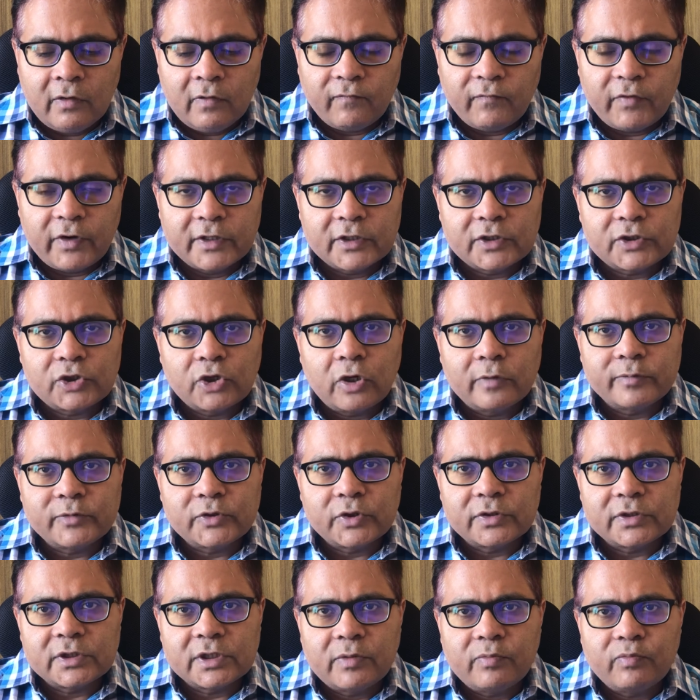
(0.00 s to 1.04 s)
workshops
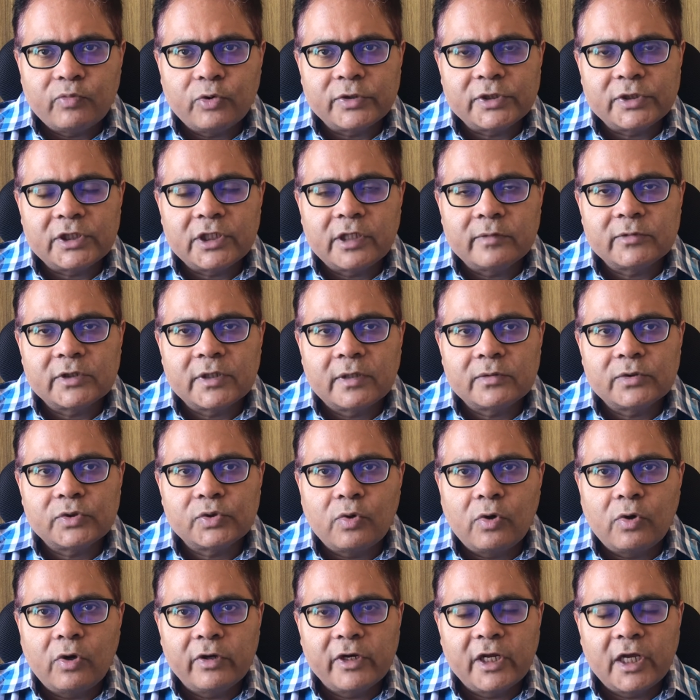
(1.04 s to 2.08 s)
or symposiums and so
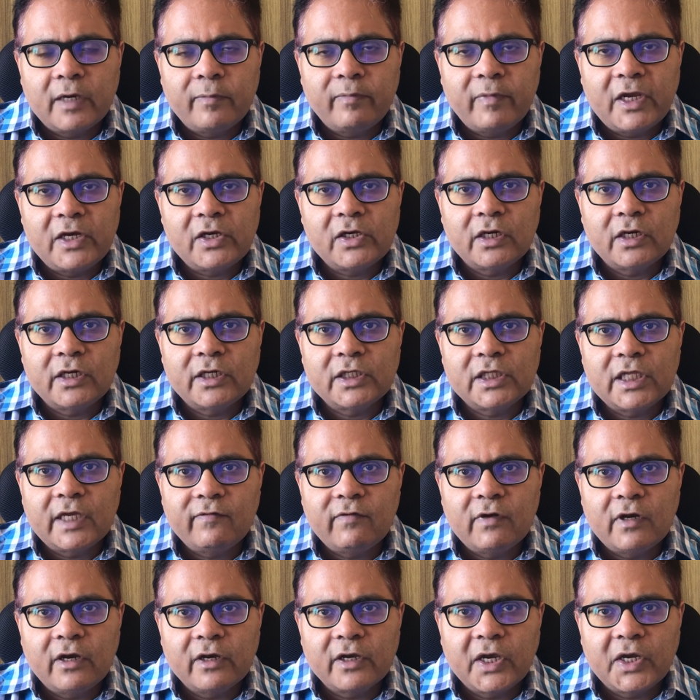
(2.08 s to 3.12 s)
on. And mentally, they
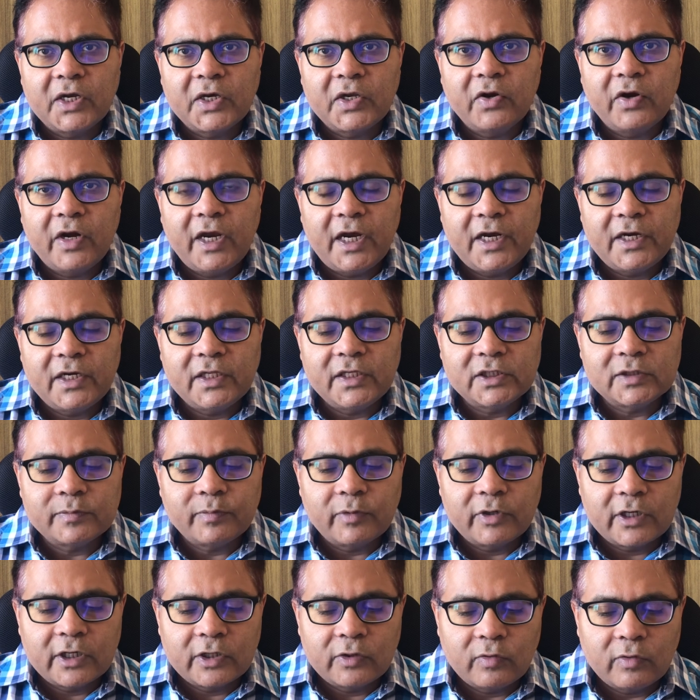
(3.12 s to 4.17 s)
will again grade these
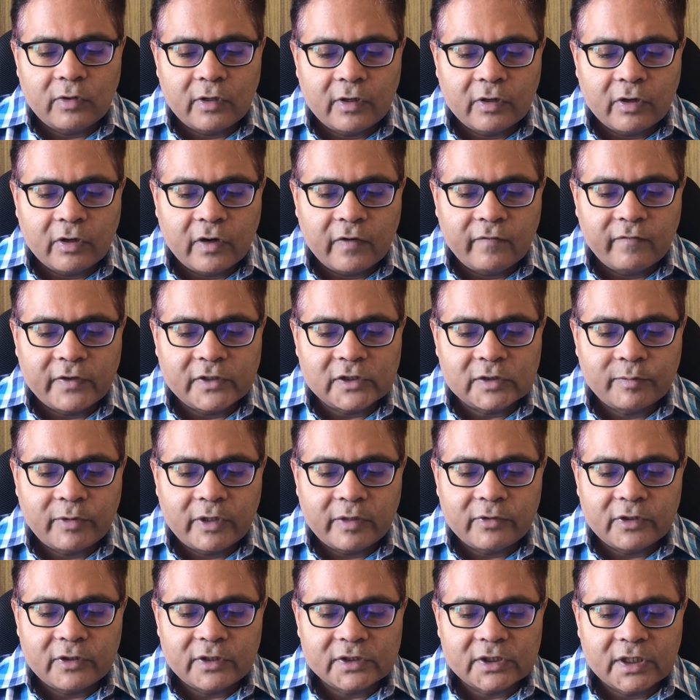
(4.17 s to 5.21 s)
particular conference
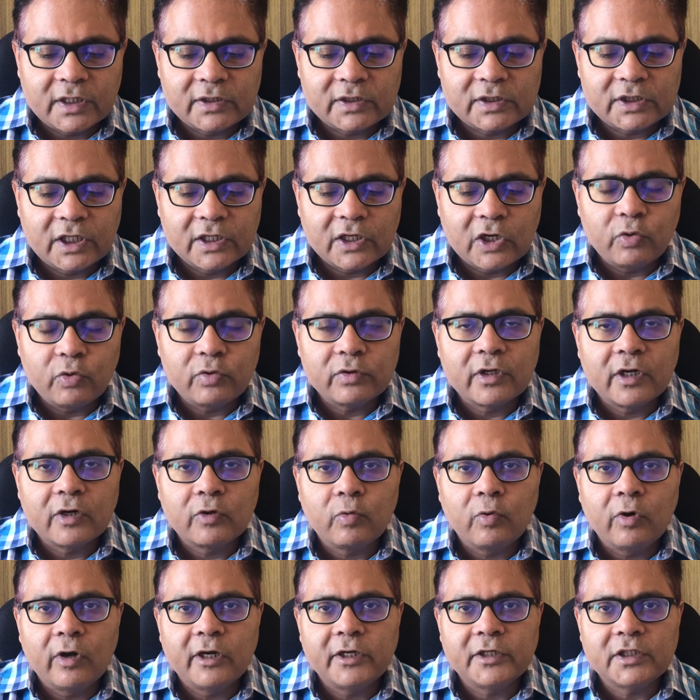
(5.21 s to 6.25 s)
papers and check out their
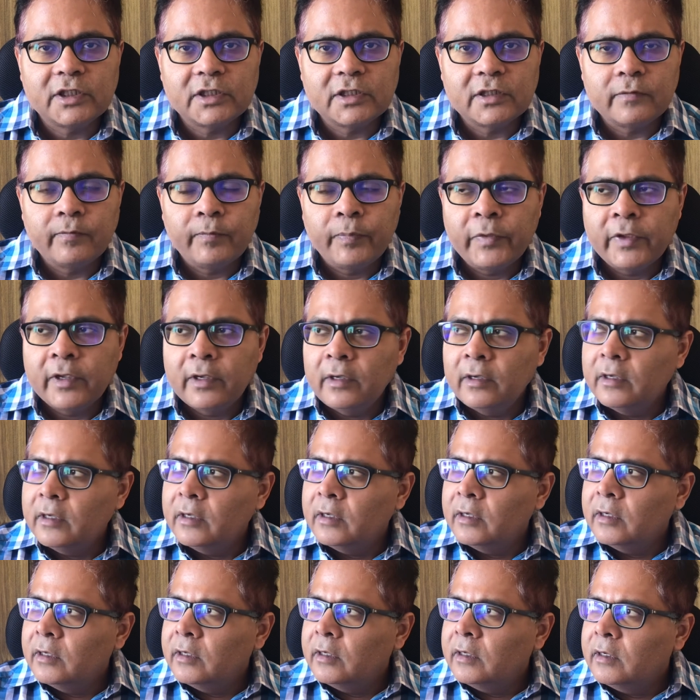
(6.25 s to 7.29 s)
quality
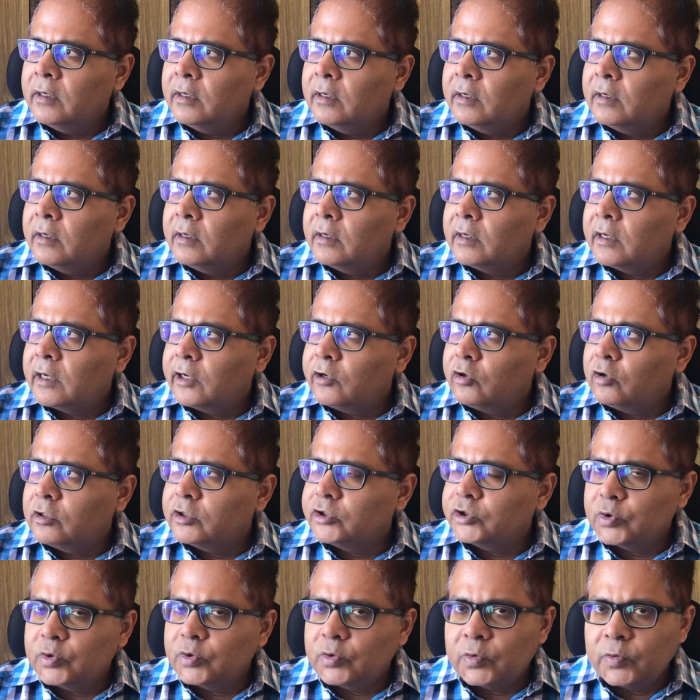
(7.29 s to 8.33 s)
and
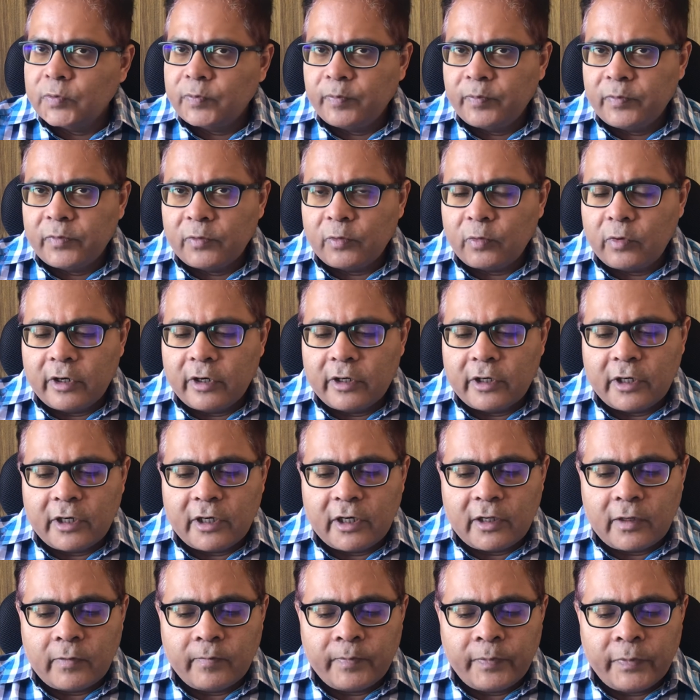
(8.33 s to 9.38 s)
also
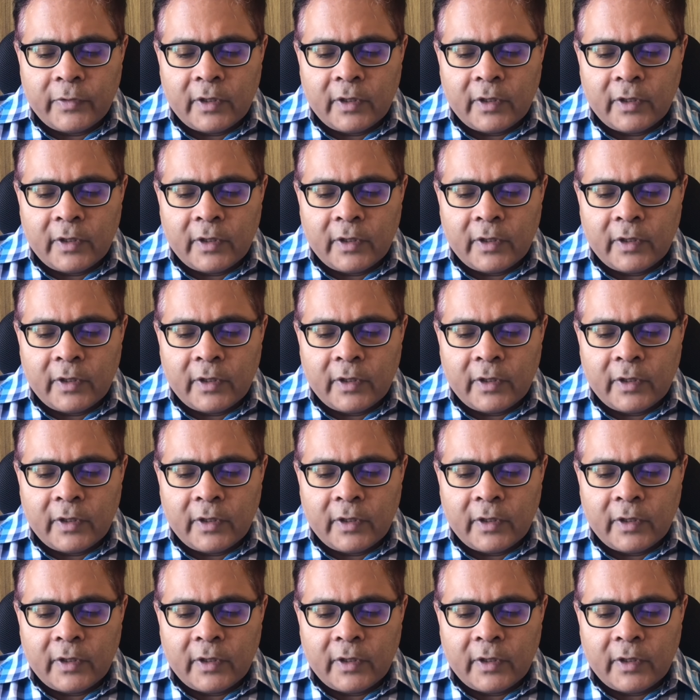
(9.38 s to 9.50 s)
quantity.